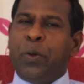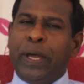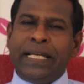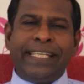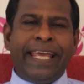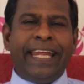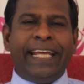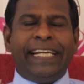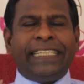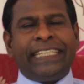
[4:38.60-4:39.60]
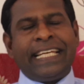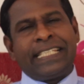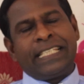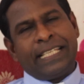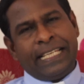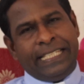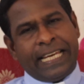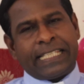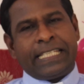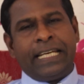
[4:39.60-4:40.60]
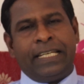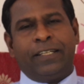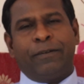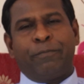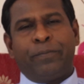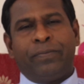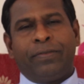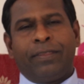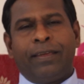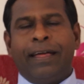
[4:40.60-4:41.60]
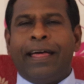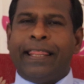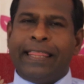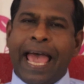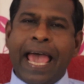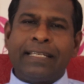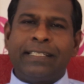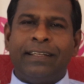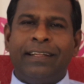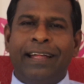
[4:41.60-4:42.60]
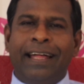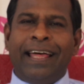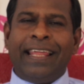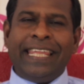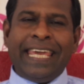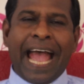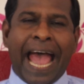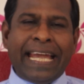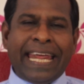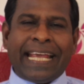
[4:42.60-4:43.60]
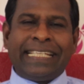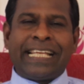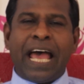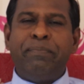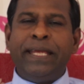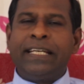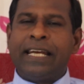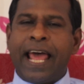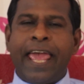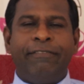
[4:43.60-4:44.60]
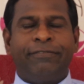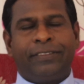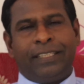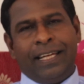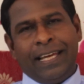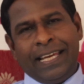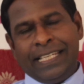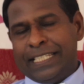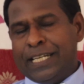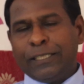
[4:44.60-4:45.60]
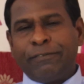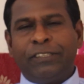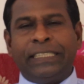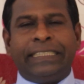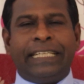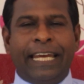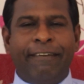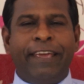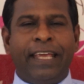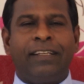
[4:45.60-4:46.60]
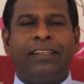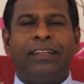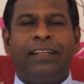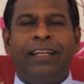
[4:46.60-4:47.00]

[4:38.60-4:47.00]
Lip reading: When Saint Ignatius suggested that the unexamined life is not worth living,